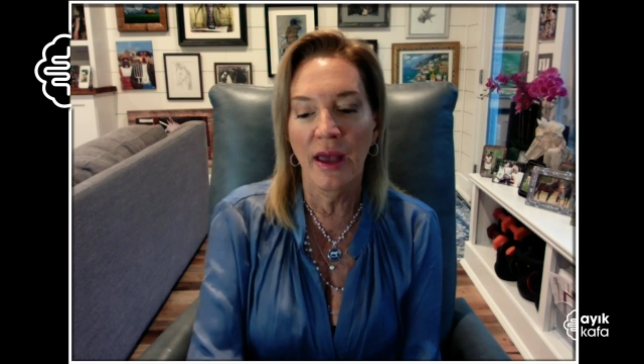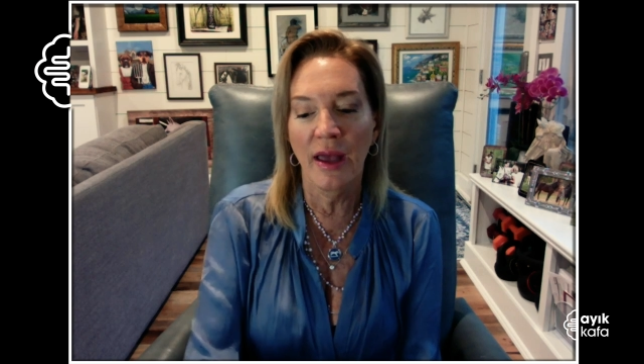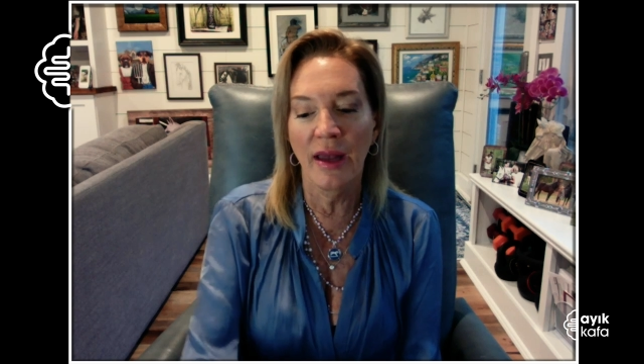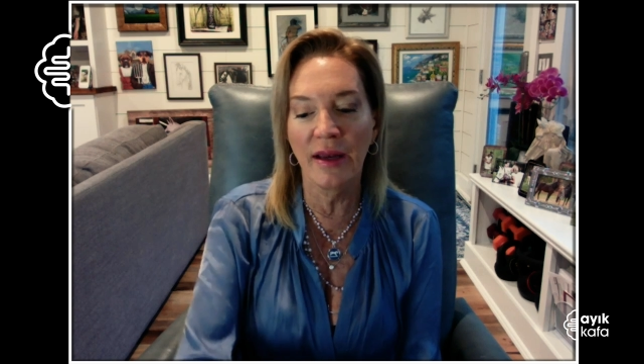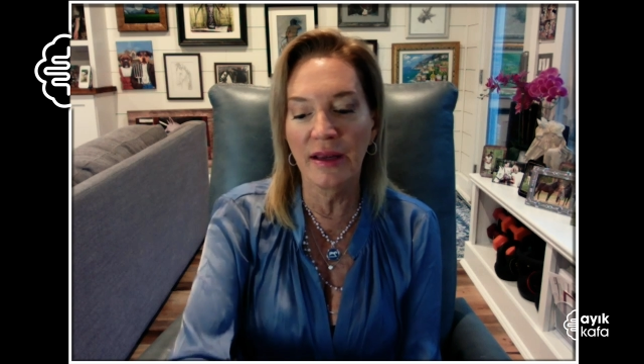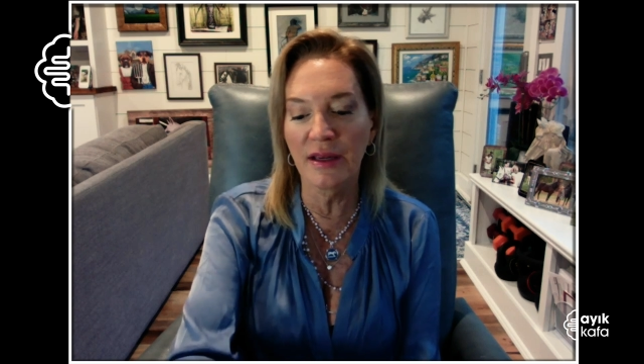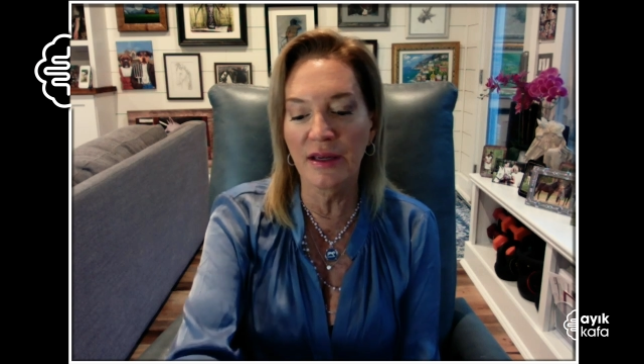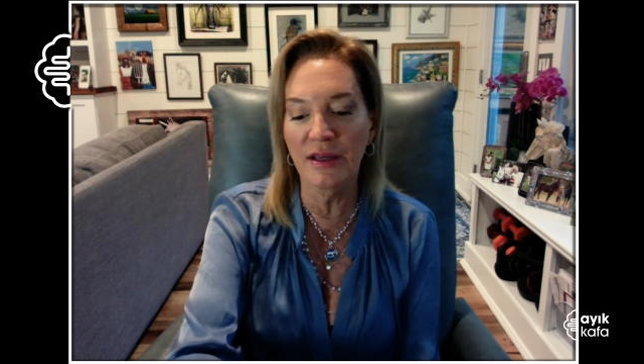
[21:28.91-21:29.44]
And
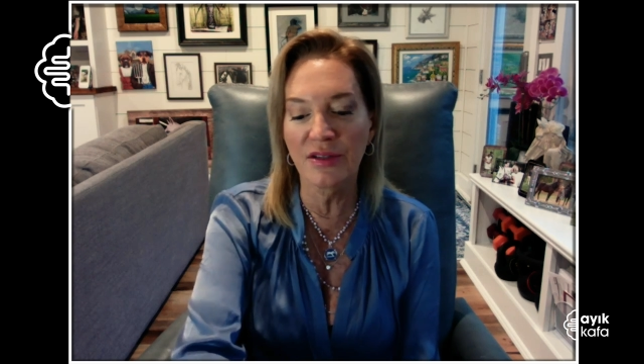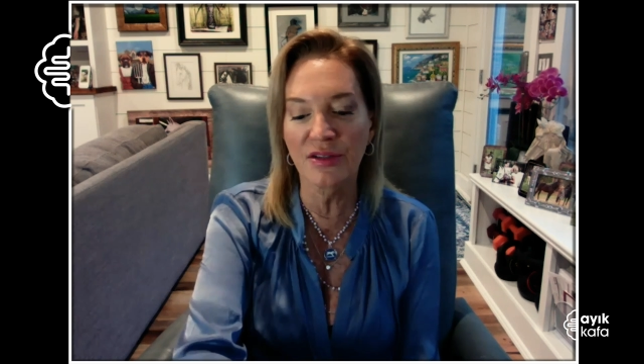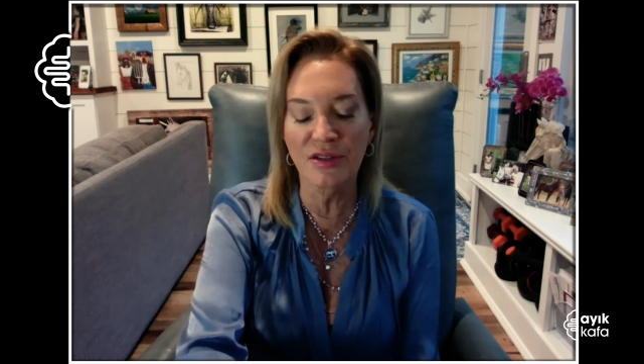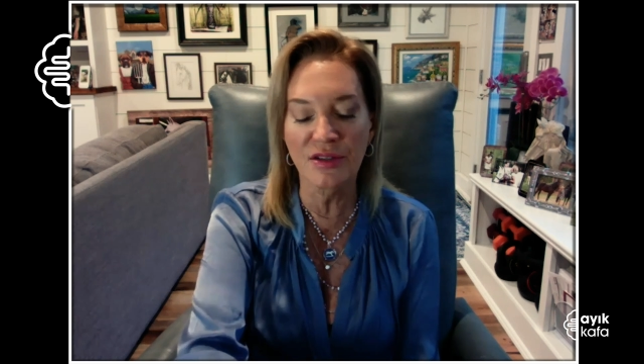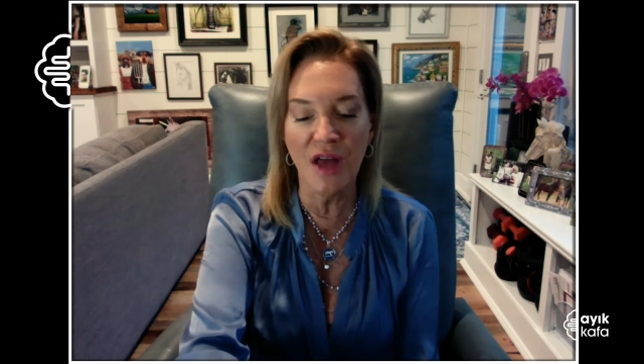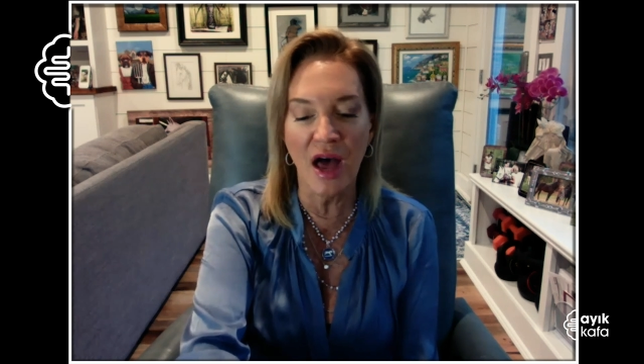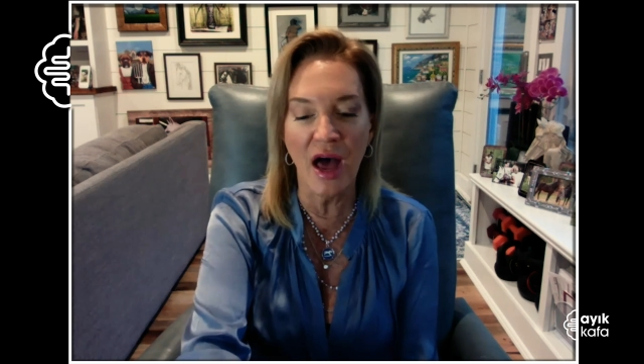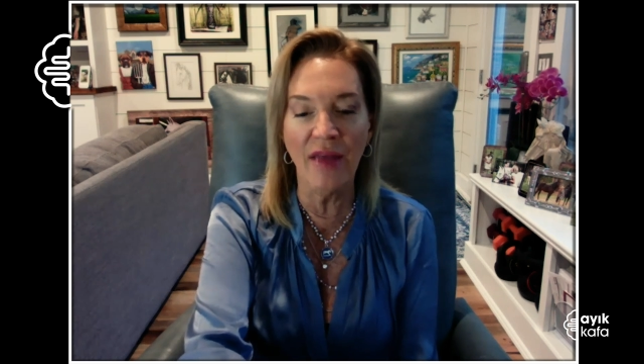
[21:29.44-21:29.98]
again, it's
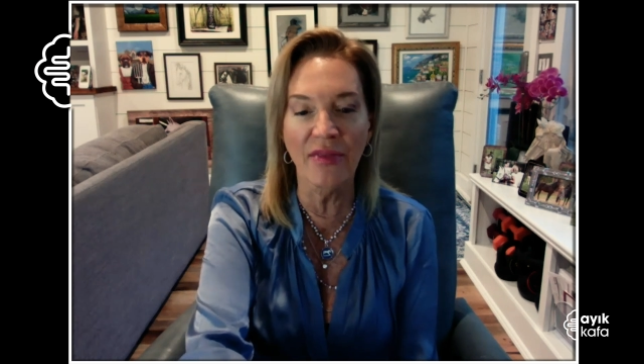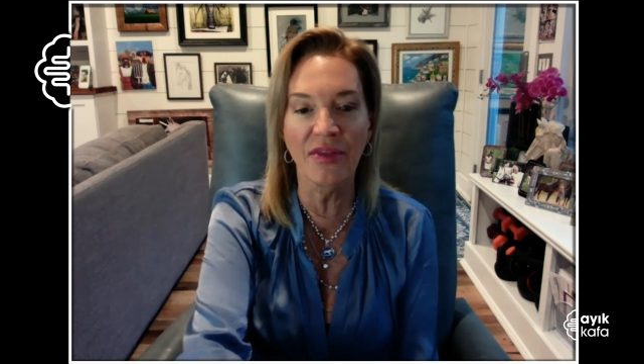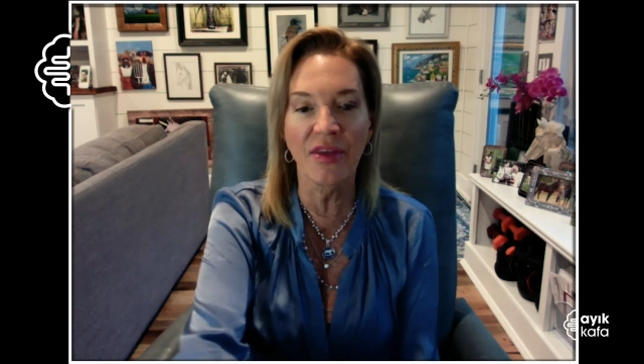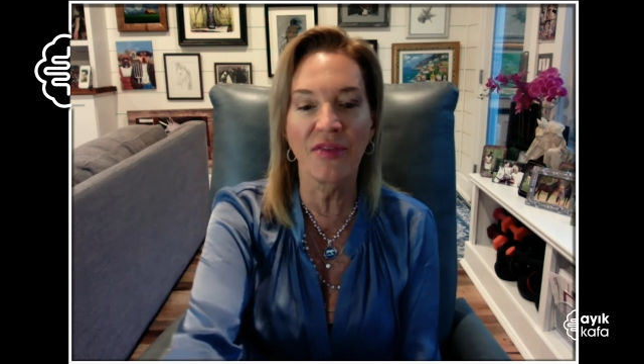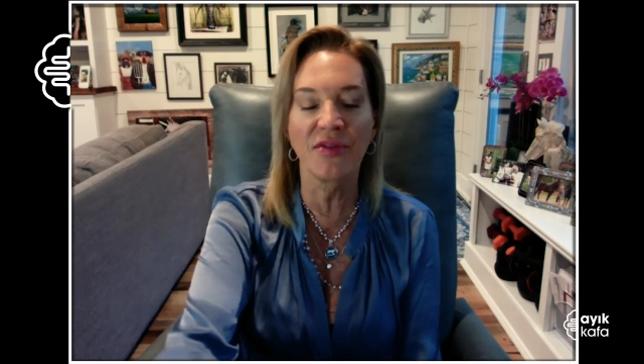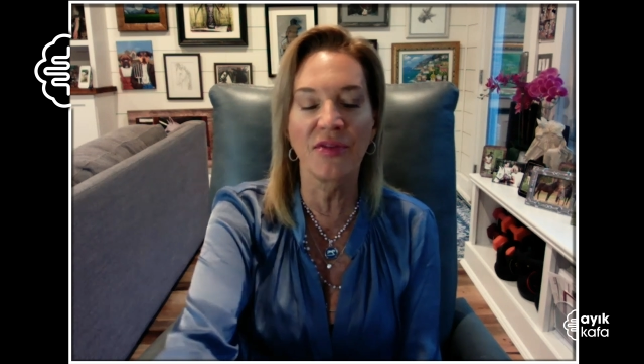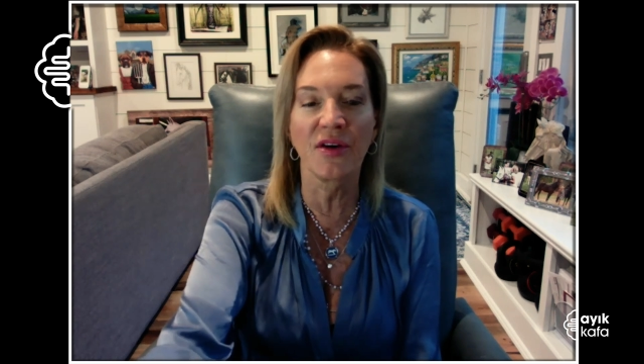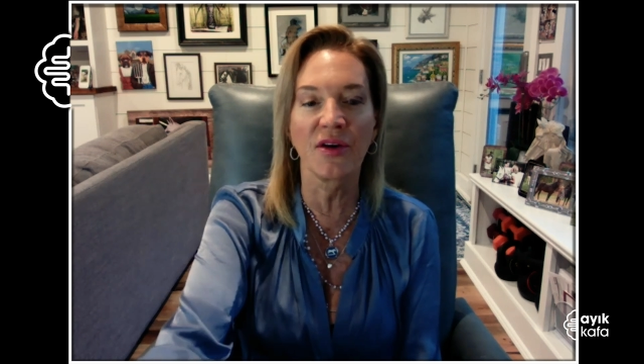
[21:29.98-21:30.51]
not
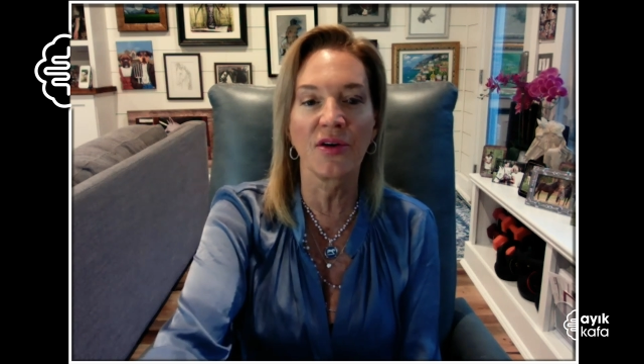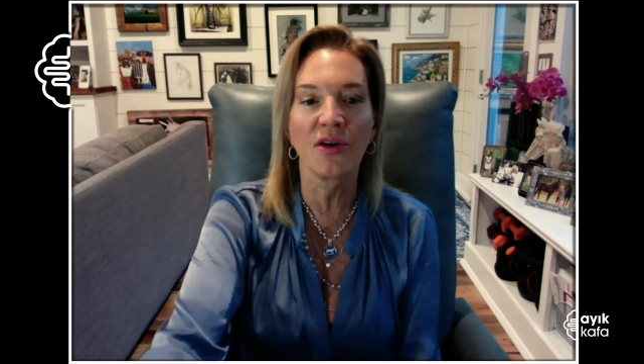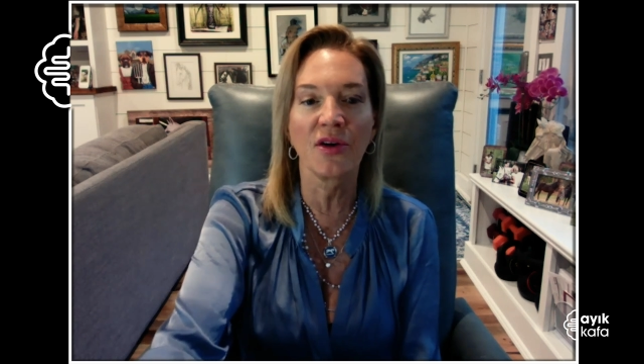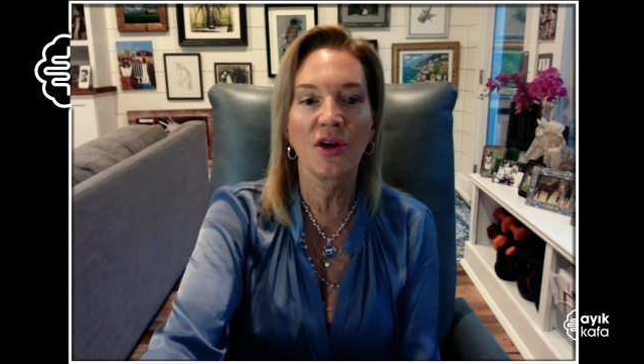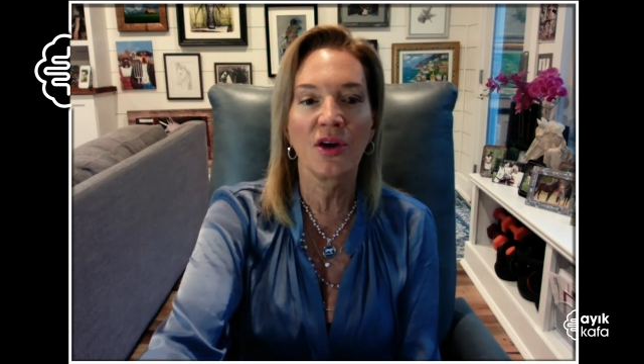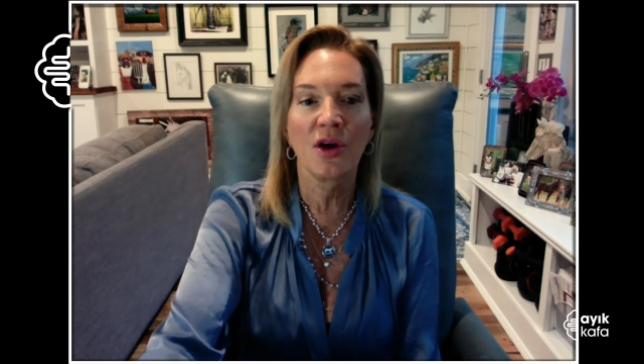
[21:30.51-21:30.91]
that the